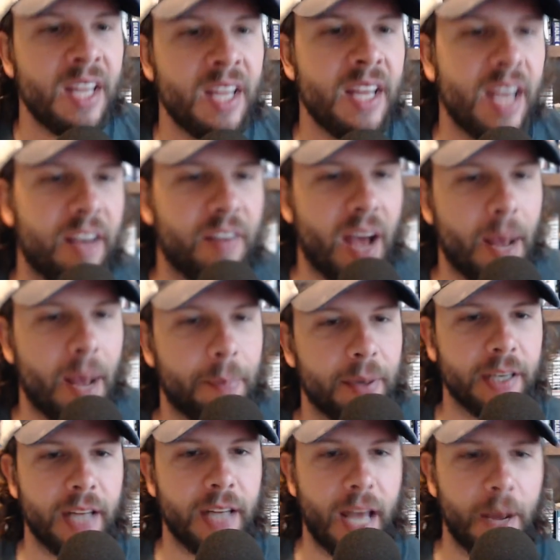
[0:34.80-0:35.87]
have happened
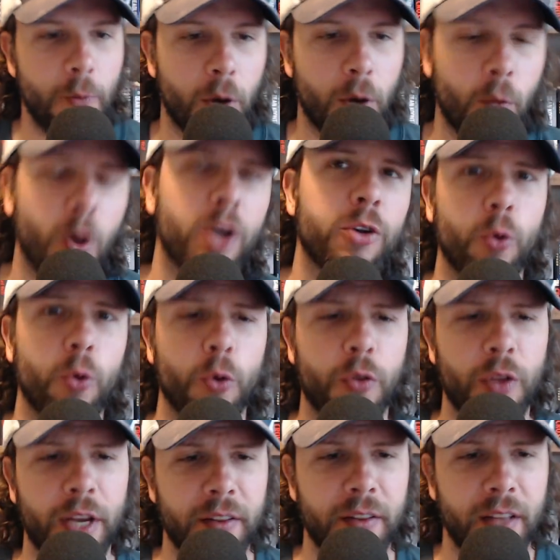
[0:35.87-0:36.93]
today. Well, one cool
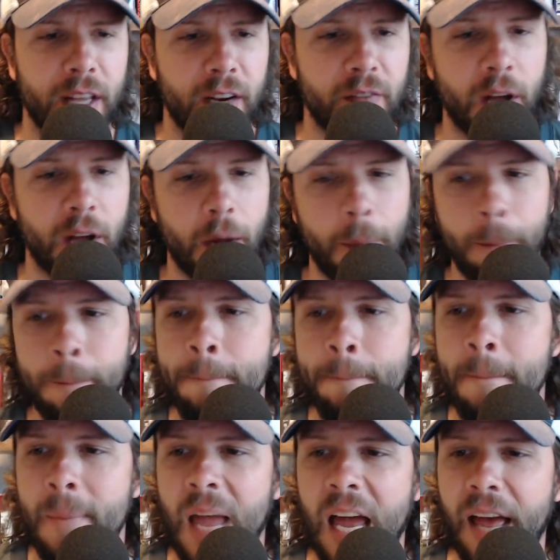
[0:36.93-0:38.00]
thing in the N F L,
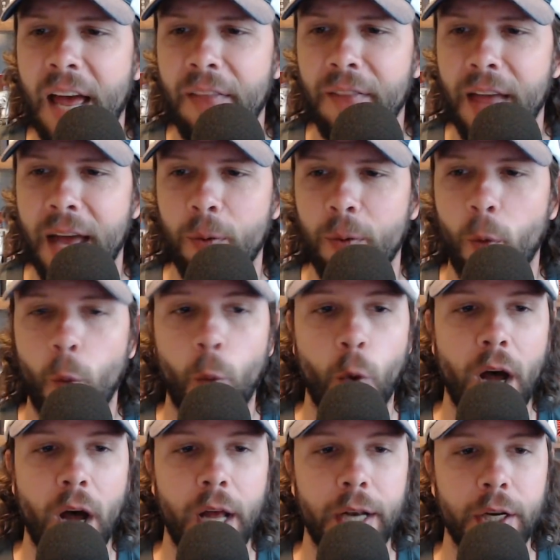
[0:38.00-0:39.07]
and then
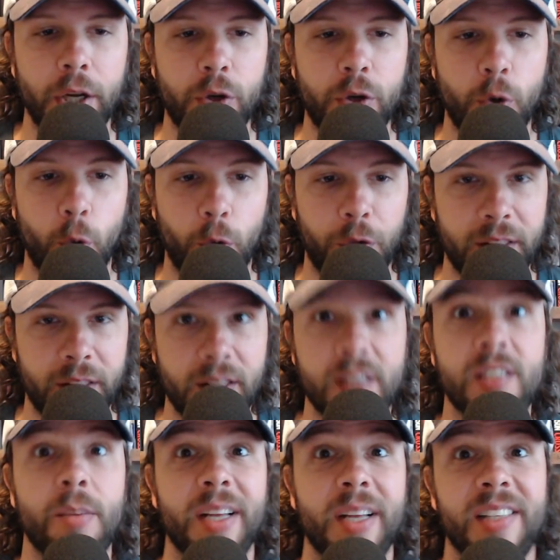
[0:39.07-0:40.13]
one cool thing that
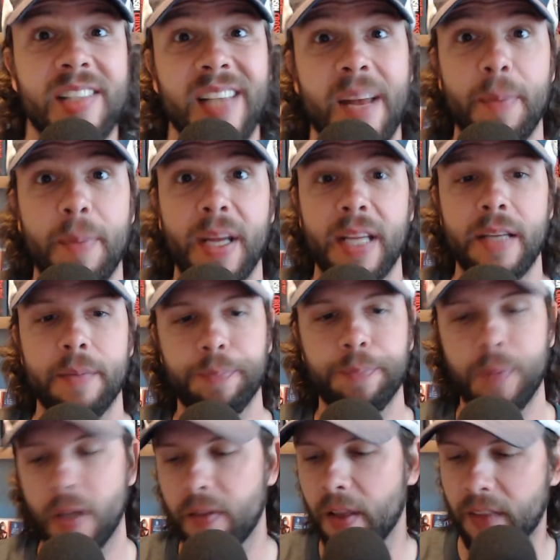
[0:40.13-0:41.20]
somebody sent me
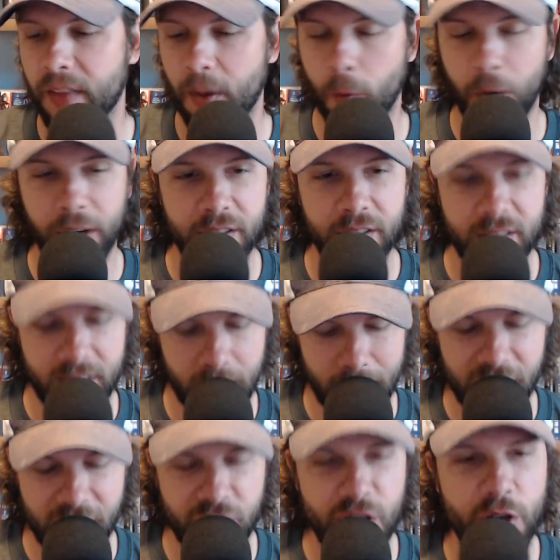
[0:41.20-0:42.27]
that they wanted to see me
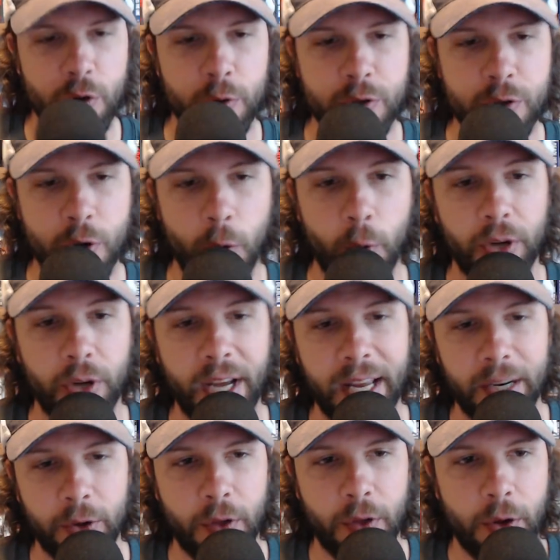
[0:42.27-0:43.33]
do. So we'll
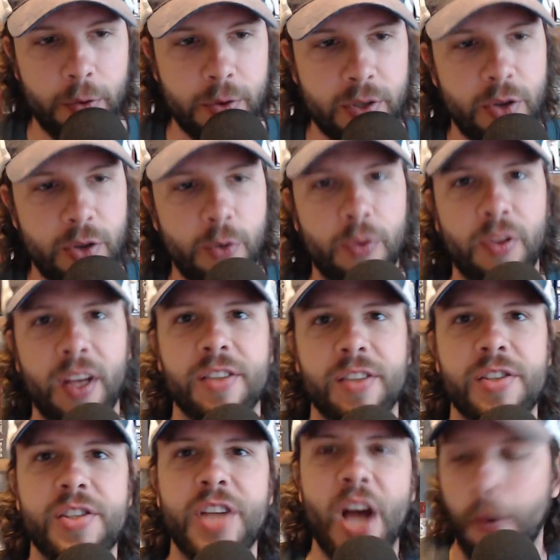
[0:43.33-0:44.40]
handle those two things.
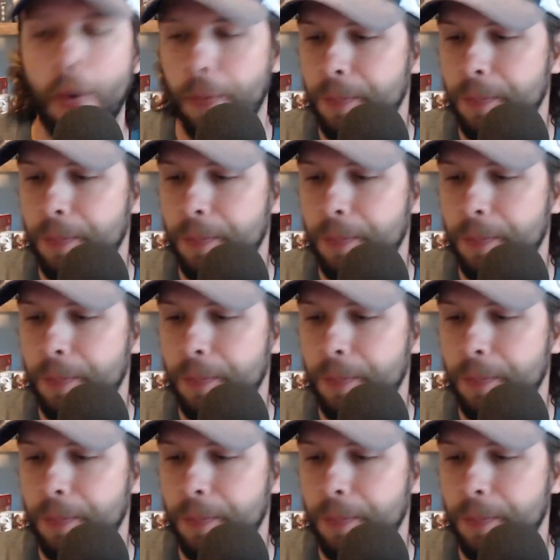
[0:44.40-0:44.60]
So